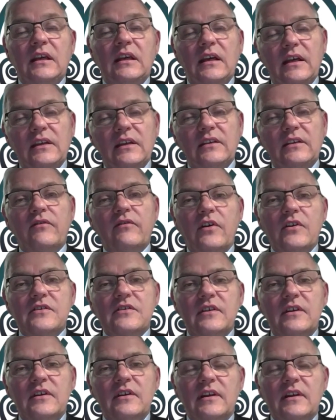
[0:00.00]
And
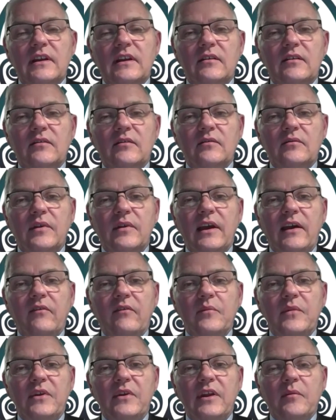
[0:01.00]
unfortunately, we
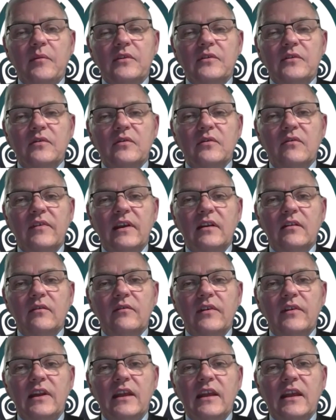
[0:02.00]
haven't been able to avail
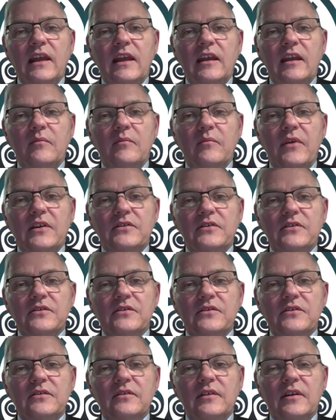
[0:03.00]
of any aid
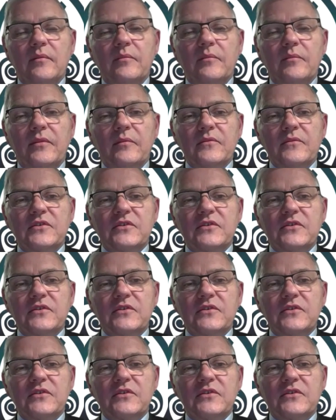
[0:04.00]
measures to help them.